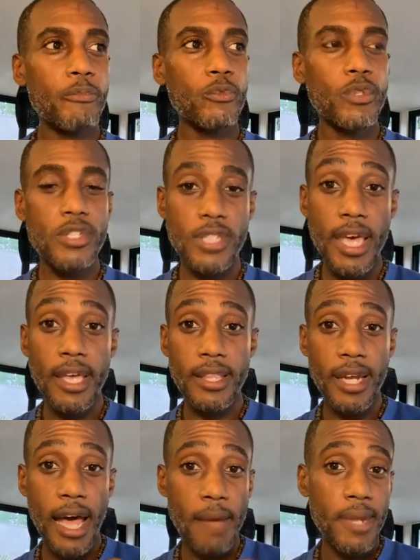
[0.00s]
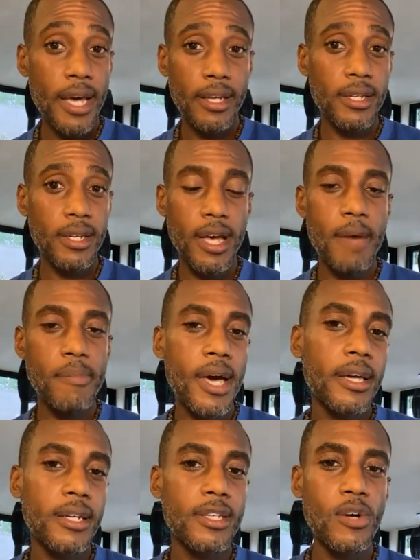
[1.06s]
saying that I'm not
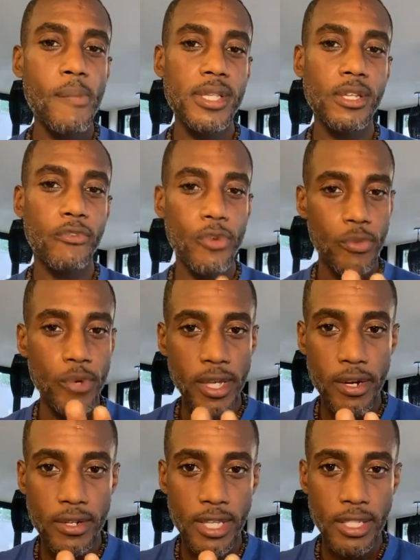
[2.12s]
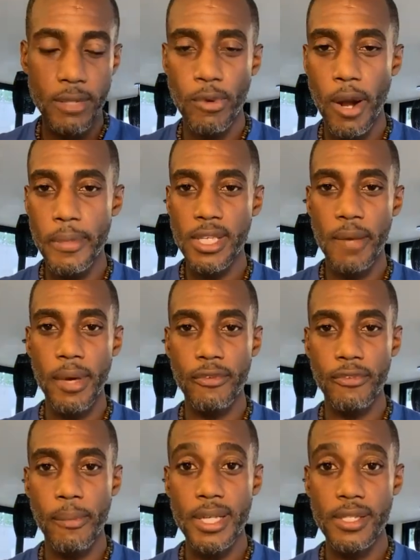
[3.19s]
gonna kill myself for 3 years. That's the promise I made for
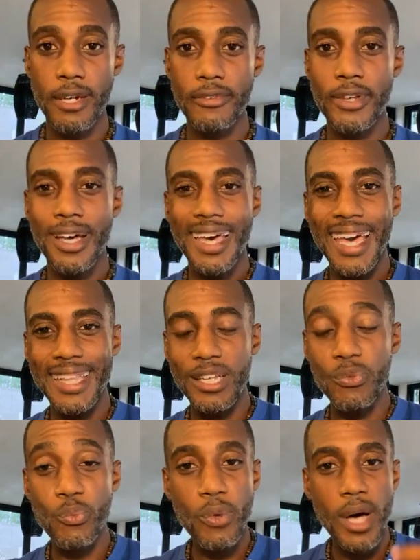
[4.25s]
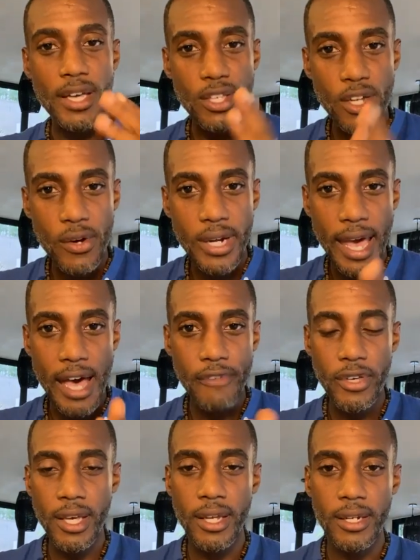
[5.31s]
myself. And then a year and a half
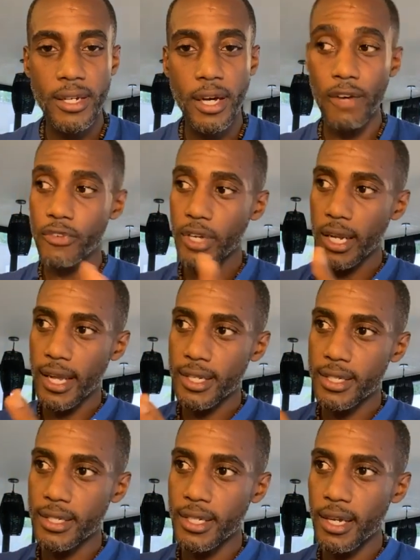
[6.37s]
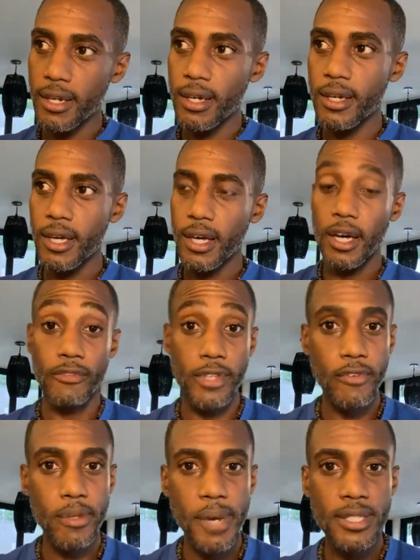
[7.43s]
in of collecting data, of
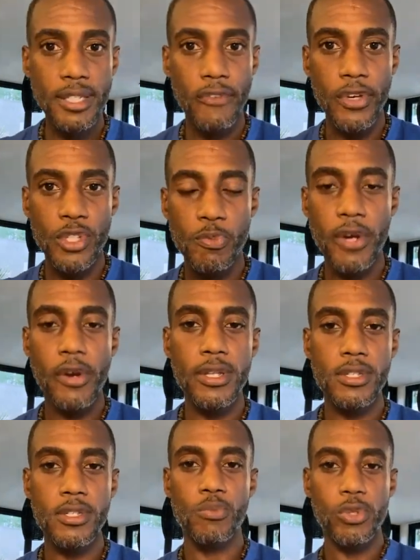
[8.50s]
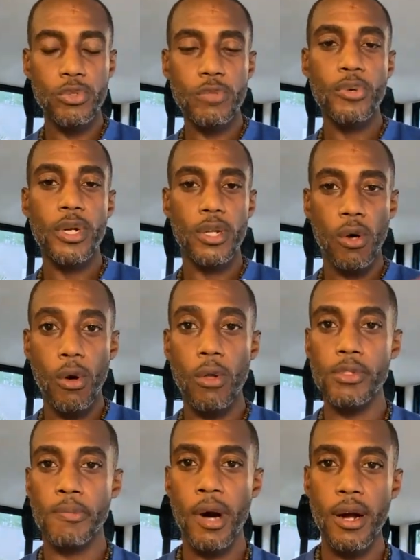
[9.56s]
giving myself experiences, which was pretty no holds
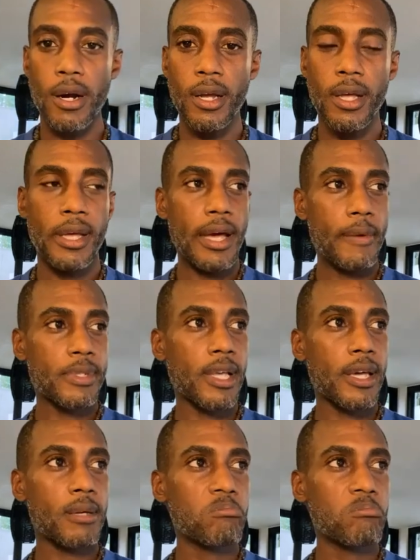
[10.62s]
bar, I was like,